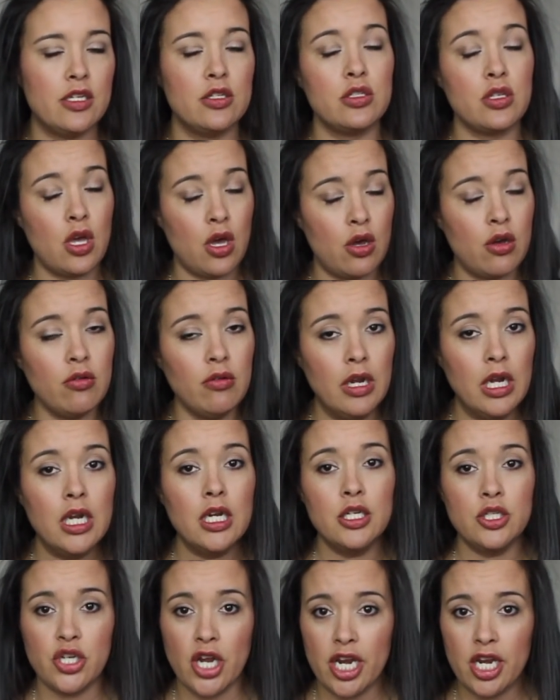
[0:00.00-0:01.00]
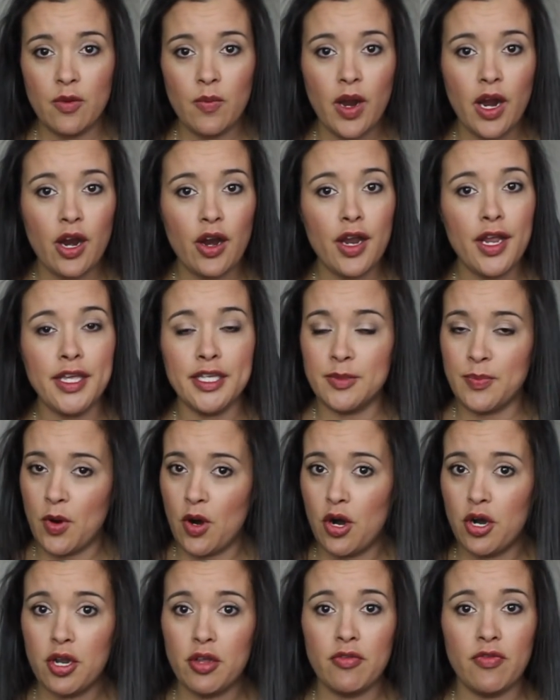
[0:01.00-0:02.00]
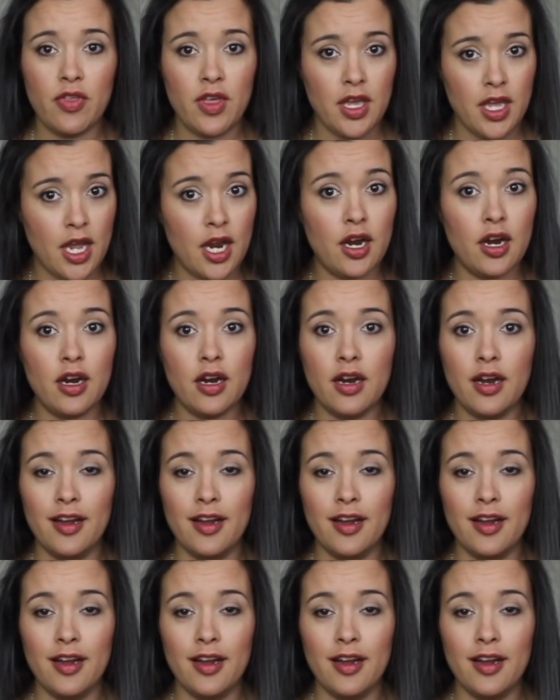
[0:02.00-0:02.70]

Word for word: So January is part of the year.